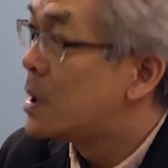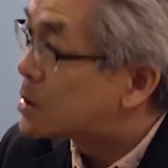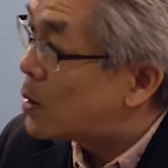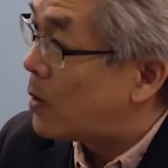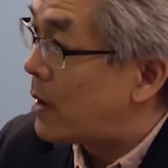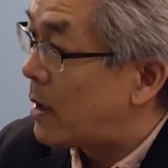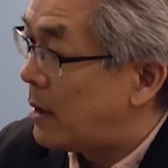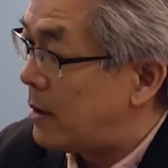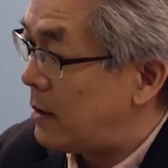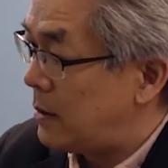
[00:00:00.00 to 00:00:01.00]
So
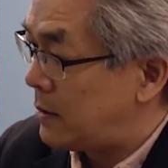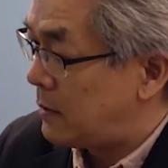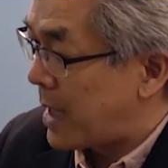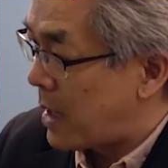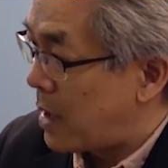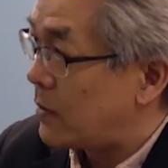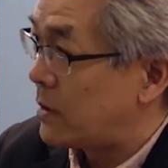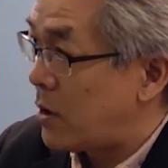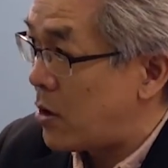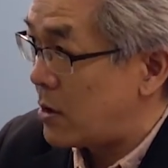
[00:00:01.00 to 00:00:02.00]
out of
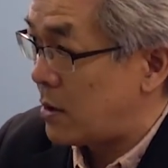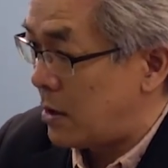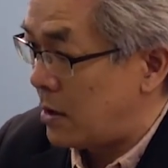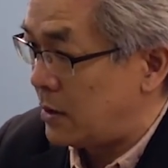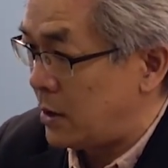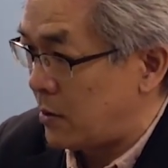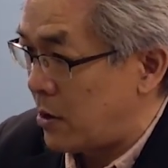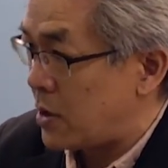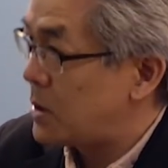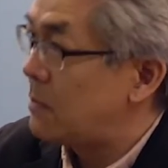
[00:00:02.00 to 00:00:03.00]
the hard, uh, uh, you know,
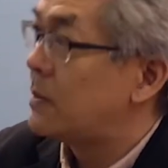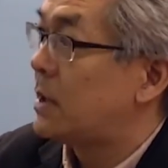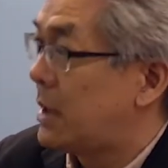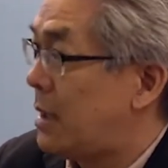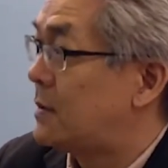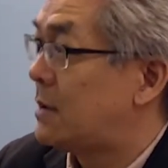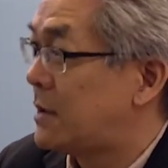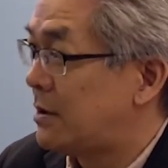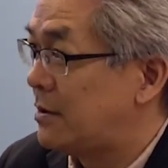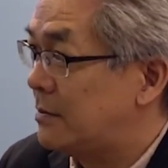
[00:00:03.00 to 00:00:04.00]
hardship came
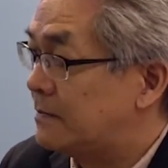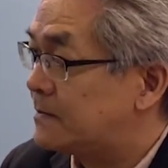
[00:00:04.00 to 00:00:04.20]
something good.